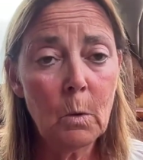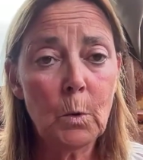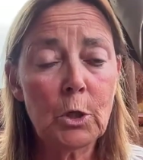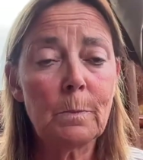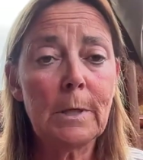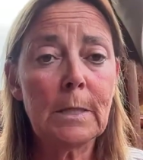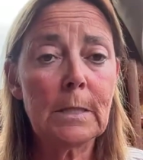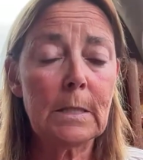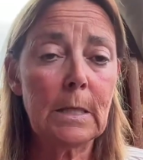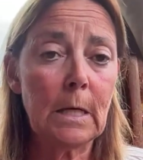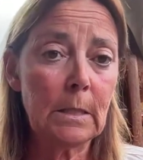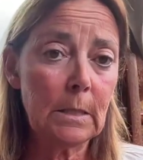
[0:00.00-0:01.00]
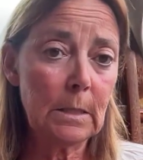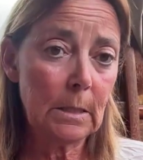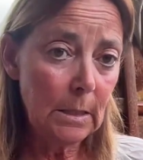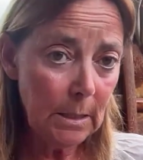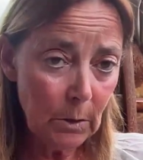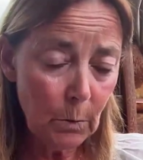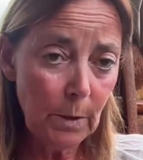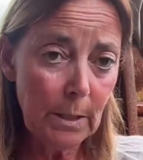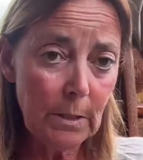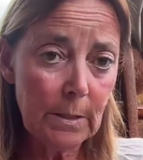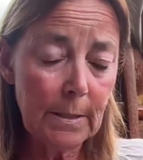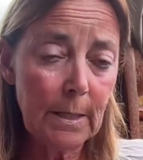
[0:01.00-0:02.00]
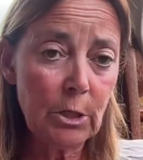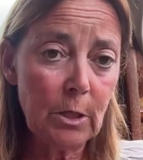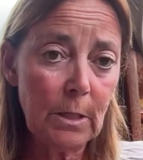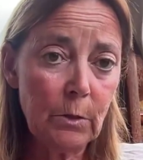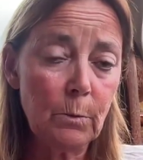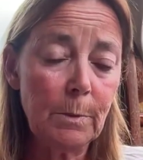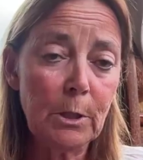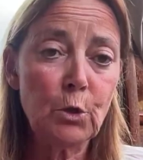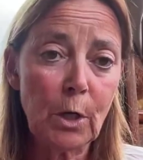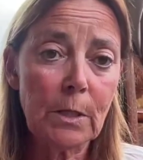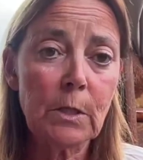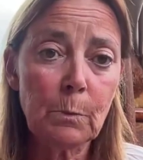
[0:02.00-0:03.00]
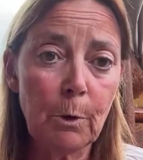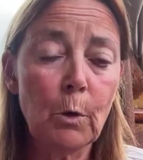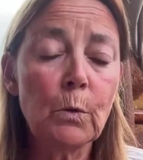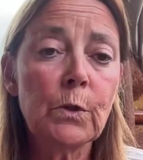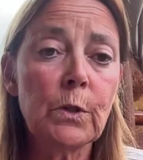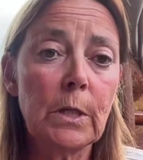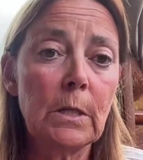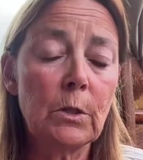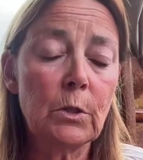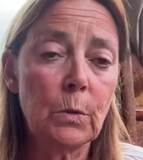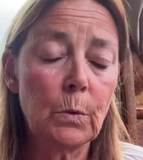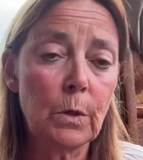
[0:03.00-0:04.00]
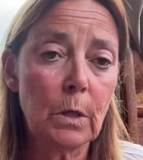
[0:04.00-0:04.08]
which means that EU legislation needs to be transposed into